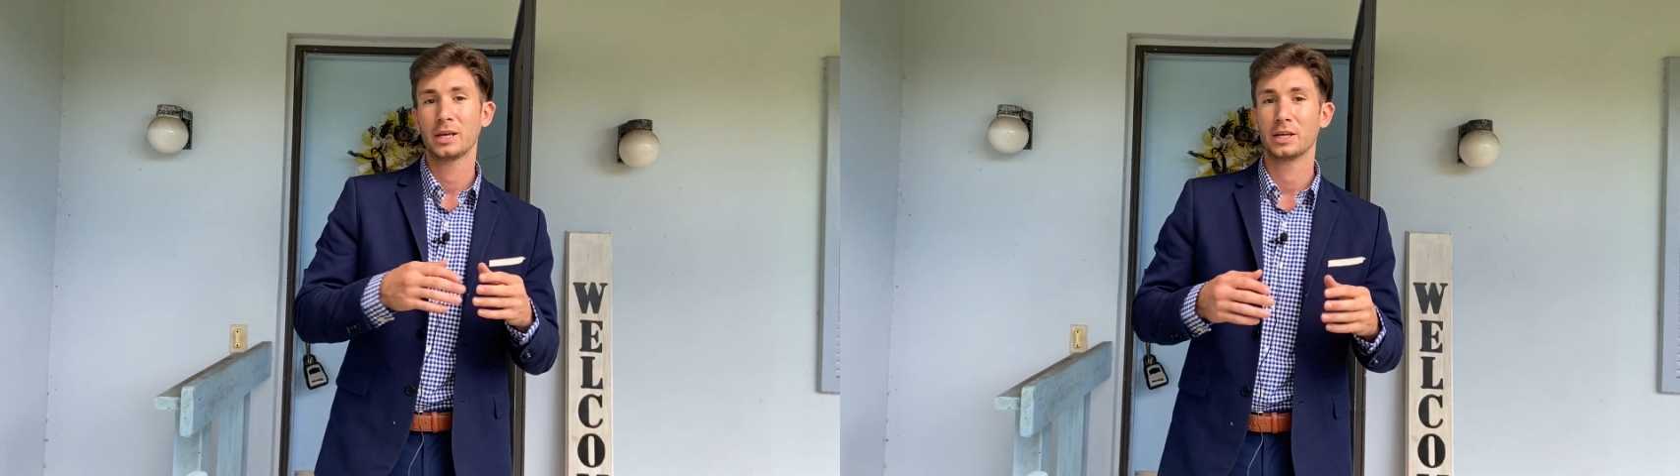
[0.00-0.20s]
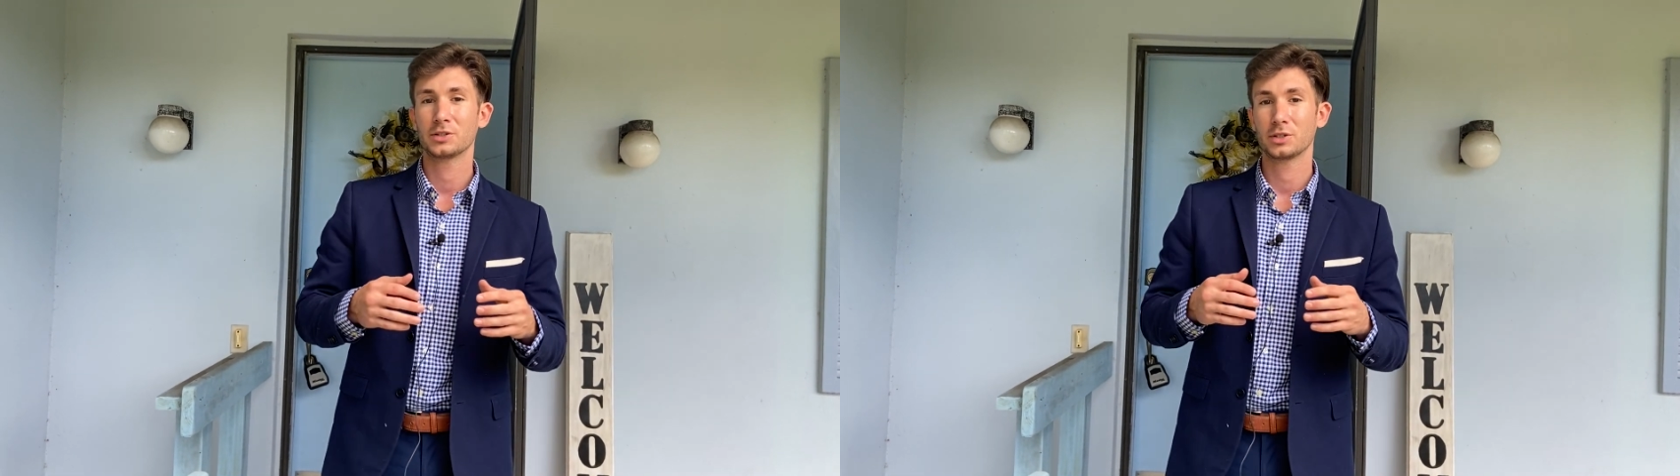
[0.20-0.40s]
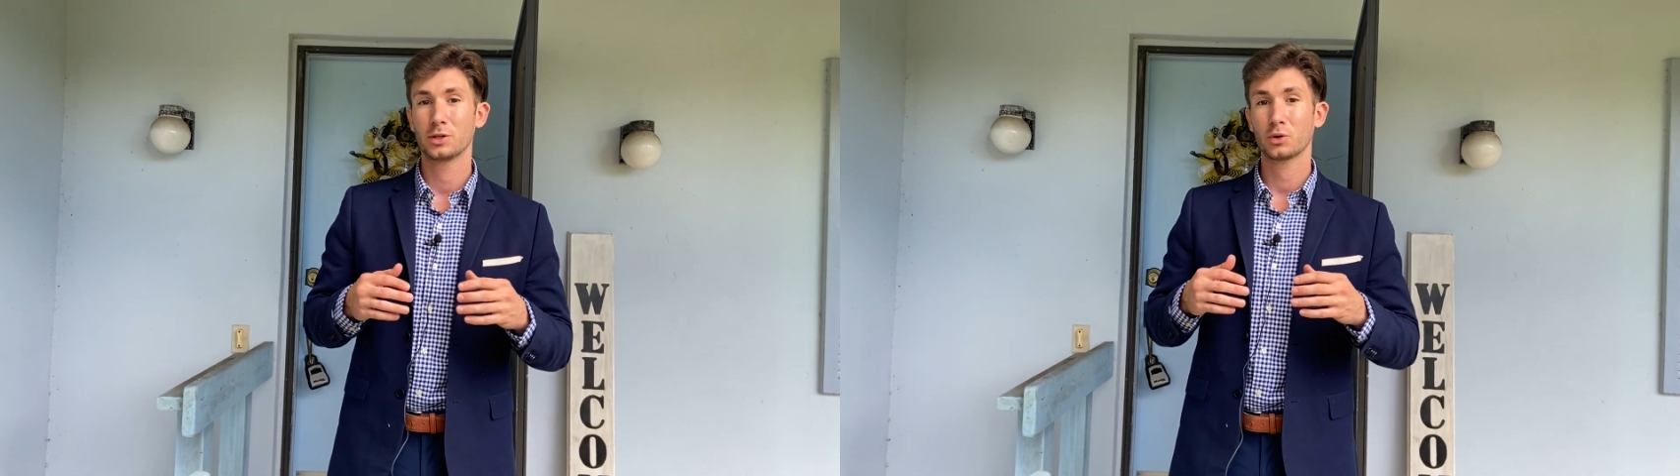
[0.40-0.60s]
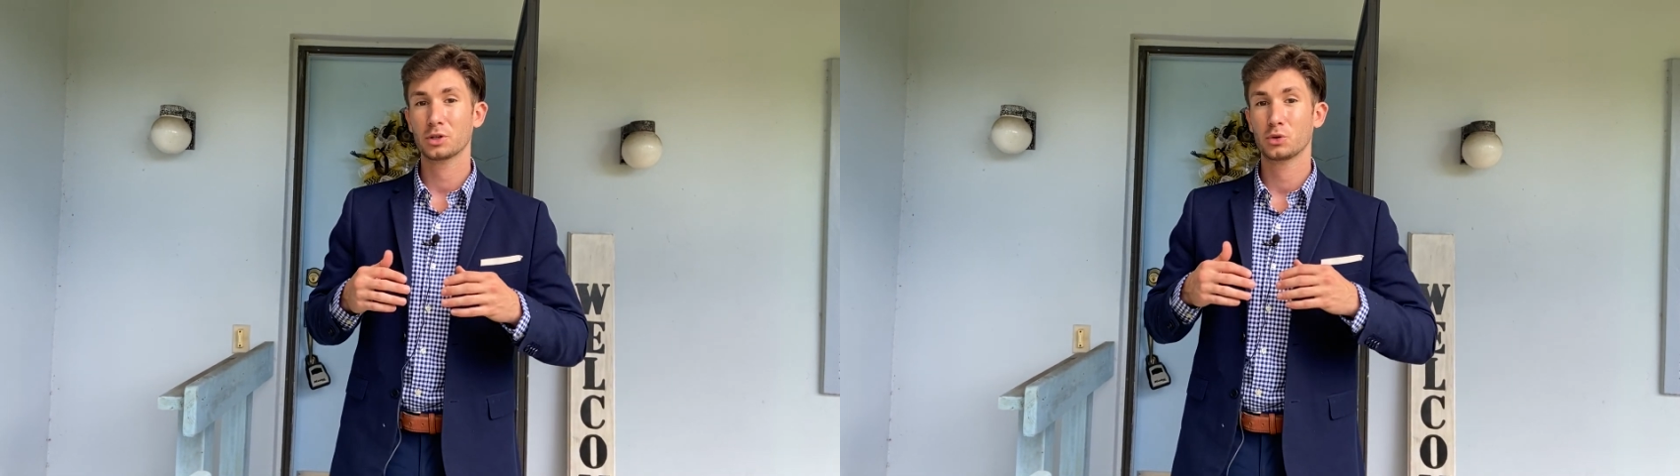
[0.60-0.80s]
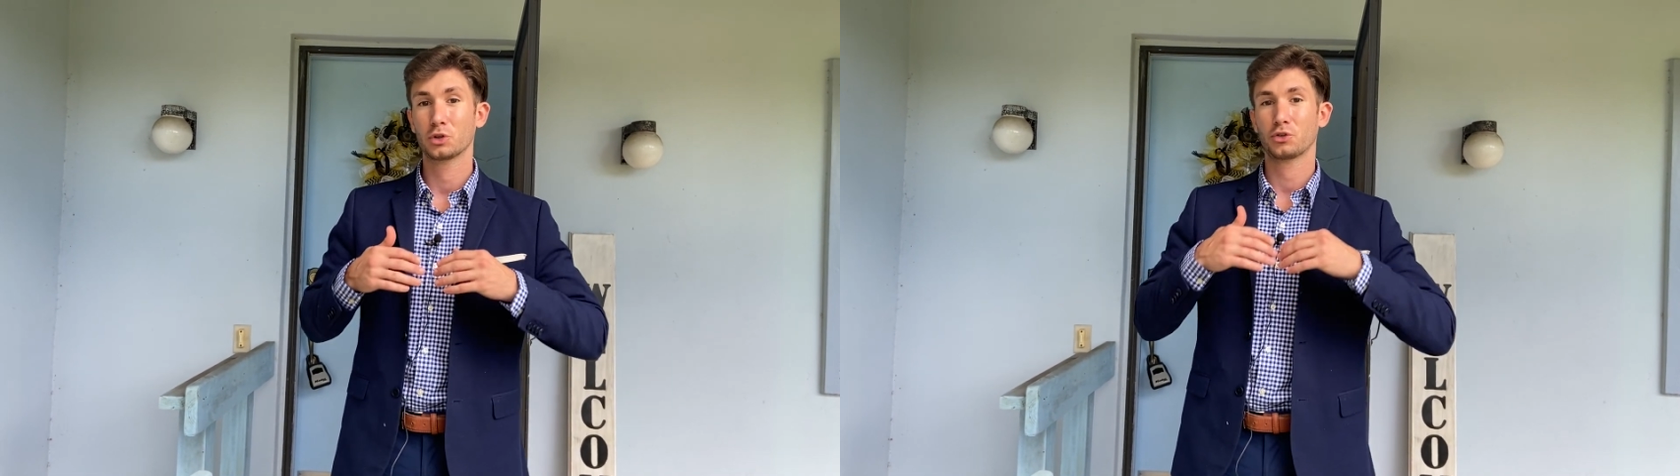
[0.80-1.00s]
is in
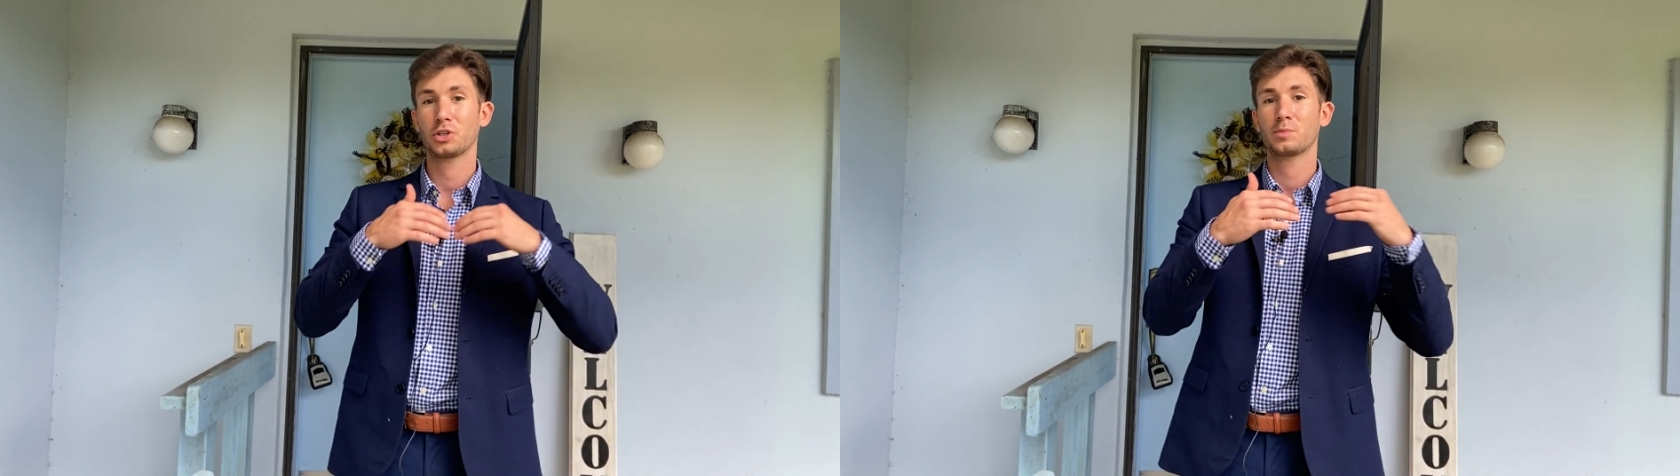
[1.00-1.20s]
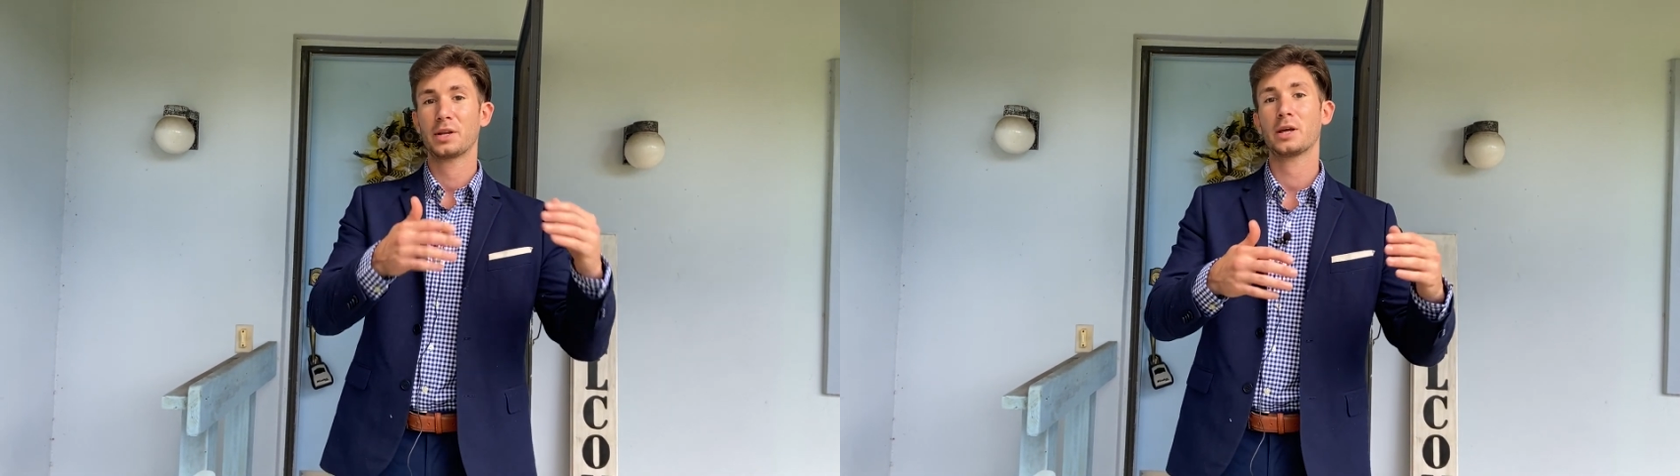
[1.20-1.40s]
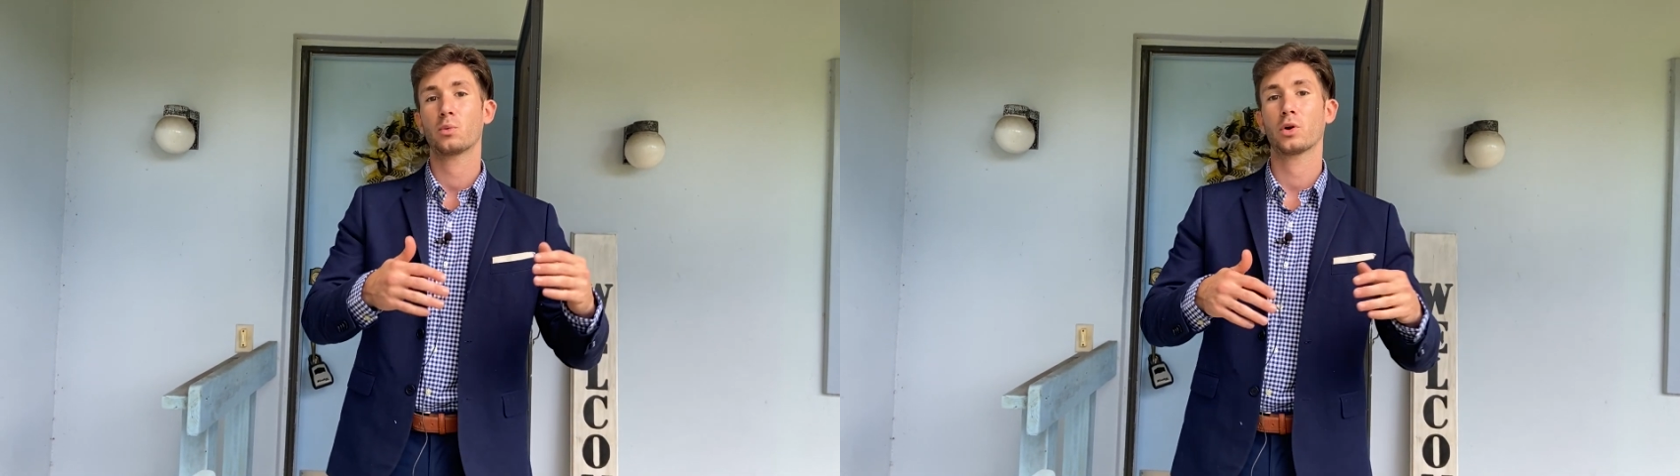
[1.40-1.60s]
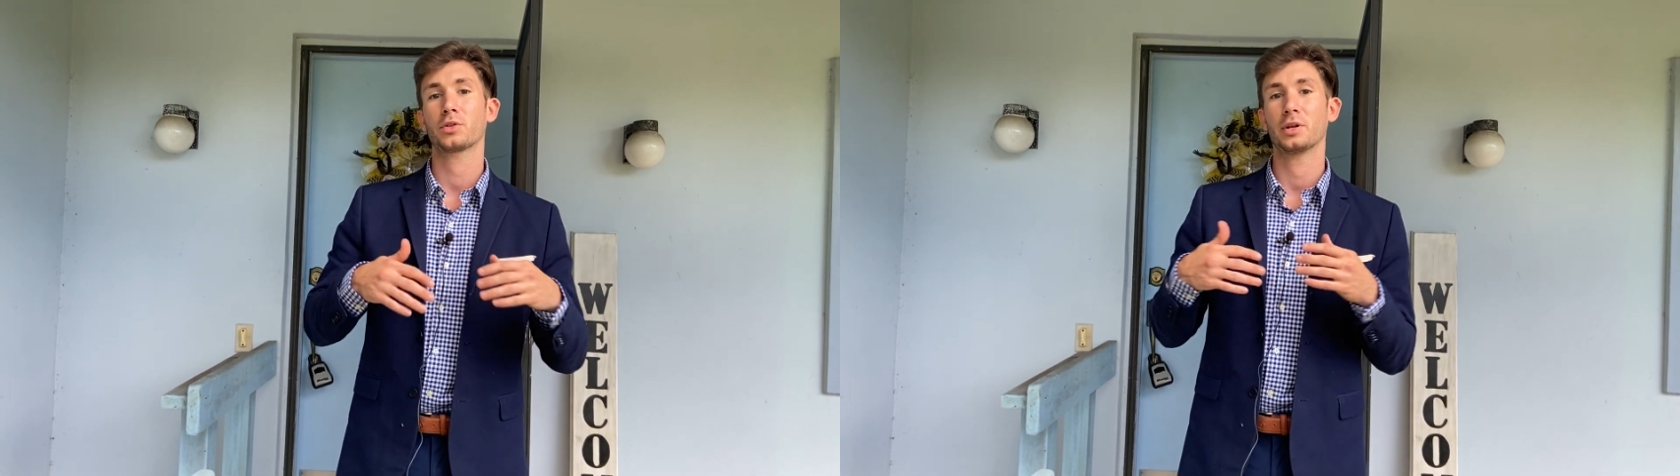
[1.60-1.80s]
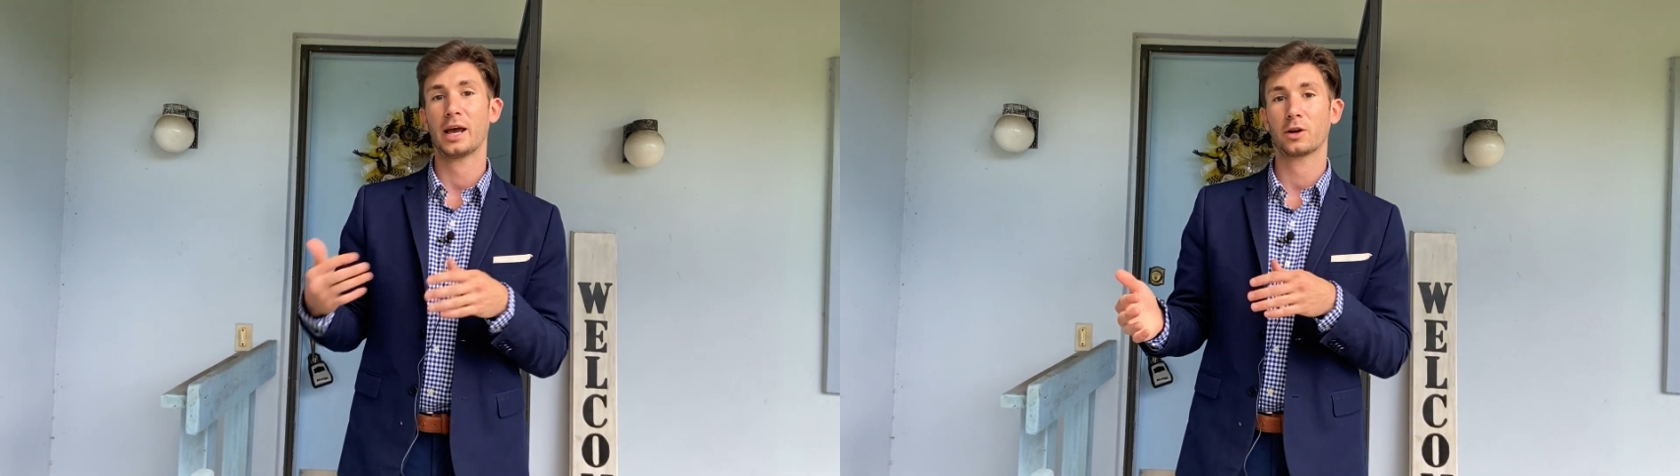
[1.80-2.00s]
order to increase my net
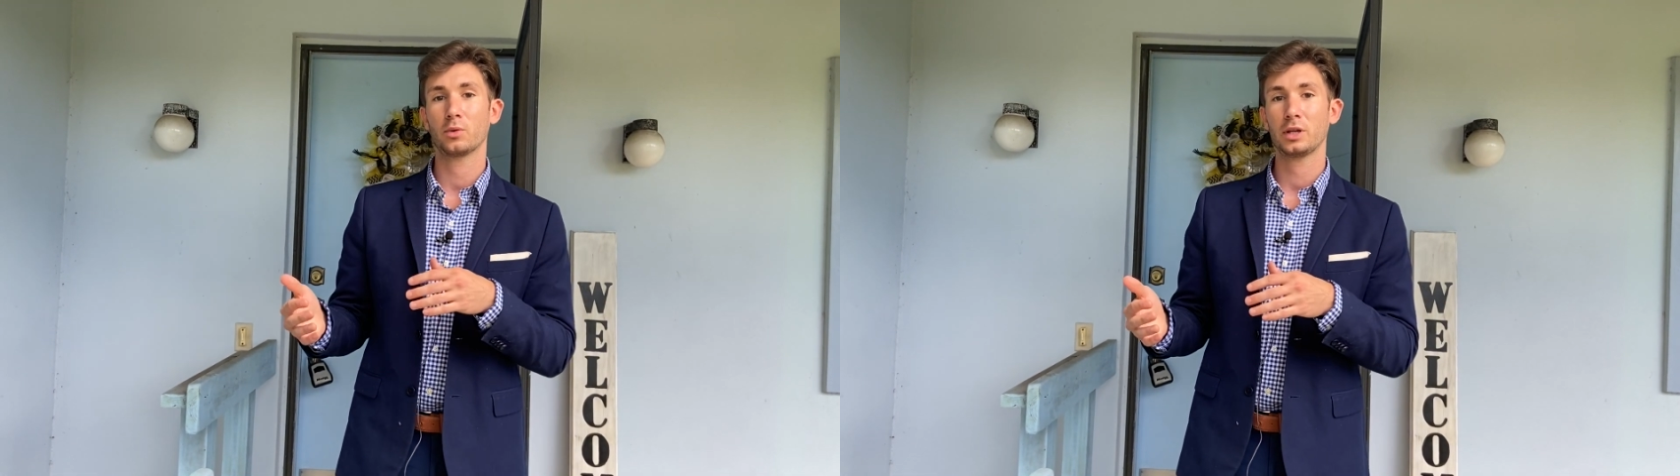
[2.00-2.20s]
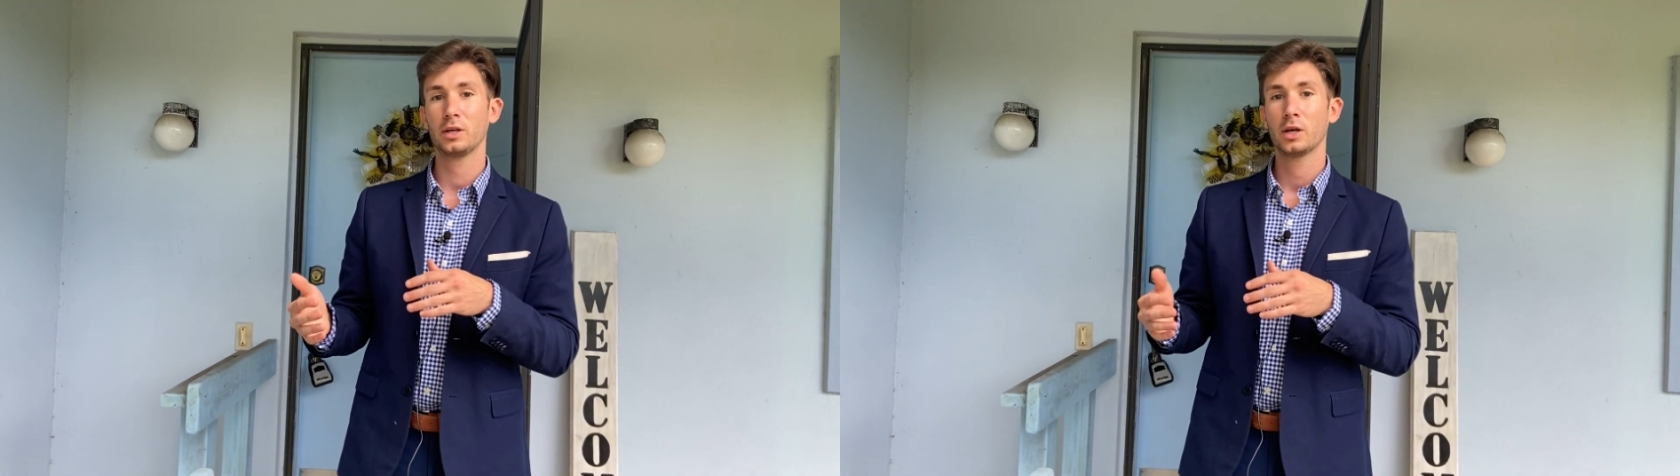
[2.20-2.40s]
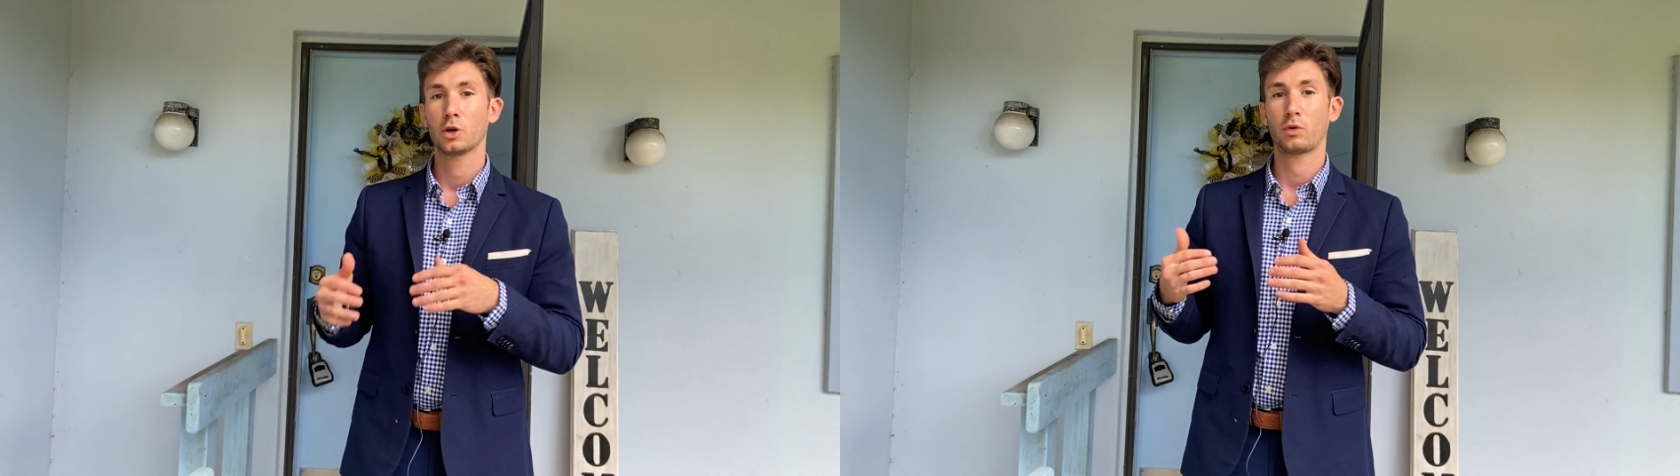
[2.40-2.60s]
worth and equity